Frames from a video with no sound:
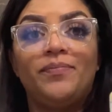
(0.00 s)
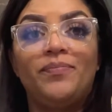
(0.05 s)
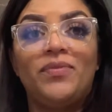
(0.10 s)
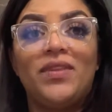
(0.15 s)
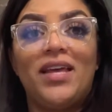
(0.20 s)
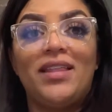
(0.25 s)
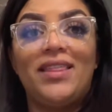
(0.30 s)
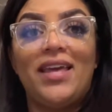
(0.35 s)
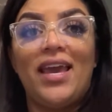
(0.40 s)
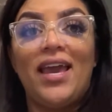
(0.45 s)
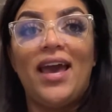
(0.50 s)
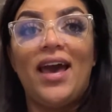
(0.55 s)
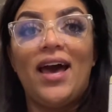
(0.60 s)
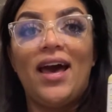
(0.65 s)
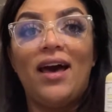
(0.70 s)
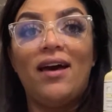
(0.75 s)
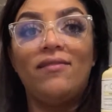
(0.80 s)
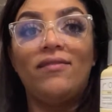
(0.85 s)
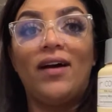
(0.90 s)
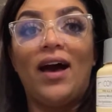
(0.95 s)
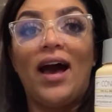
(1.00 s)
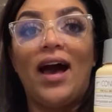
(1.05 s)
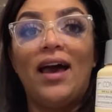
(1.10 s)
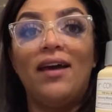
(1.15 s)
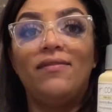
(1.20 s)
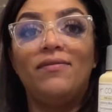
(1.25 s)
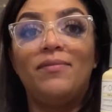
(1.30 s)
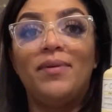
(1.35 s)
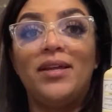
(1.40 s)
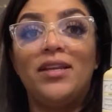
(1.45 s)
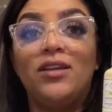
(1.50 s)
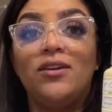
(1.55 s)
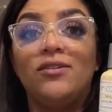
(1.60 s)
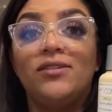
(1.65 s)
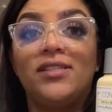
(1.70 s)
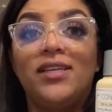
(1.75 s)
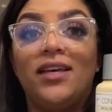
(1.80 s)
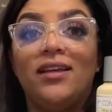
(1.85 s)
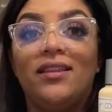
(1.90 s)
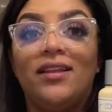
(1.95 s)
that they have. I've been
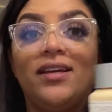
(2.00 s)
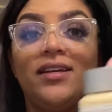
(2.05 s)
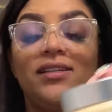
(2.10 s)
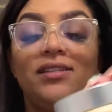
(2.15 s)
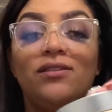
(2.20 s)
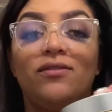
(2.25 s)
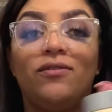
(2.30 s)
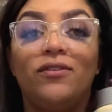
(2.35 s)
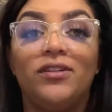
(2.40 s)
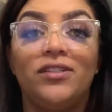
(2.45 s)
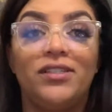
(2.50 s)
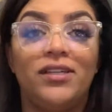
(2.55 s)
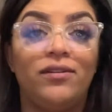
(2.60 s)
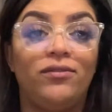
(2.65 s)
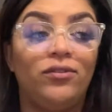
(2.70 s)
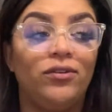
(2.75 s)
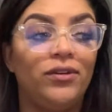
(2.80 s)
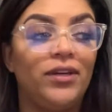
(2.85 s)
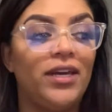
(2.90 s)
using this for several